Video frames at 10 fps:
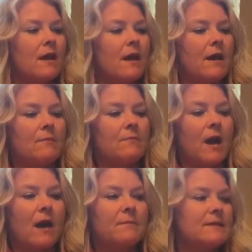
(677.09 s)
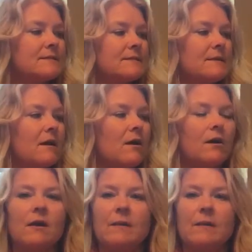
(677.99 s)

Hummus, all